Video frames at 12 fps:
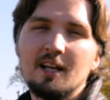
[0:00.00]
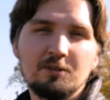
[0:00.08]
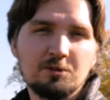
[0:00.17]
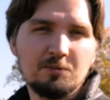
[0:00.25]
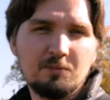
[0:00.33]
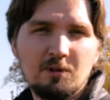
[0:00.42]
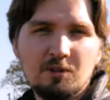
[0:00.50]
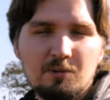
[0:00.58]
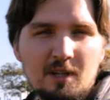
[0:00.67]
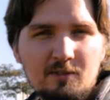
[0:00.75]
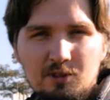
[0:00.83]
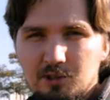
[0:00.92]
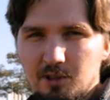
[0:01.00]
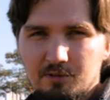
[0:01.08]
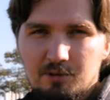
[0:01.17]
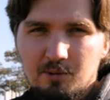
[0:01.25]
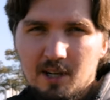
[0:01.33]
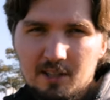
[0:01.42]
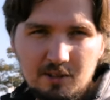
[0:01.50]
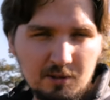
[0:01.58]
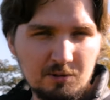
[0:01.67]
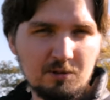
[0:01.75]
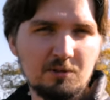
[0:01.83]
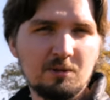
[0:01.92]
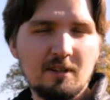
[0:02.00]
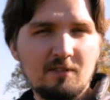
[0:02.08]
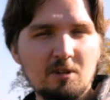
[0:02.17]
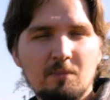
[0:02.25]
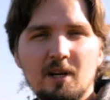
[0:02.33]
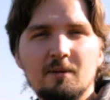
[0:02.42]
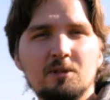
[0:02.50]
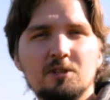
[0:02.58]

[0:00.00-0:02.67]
Lightroom or whatever software I use to develop my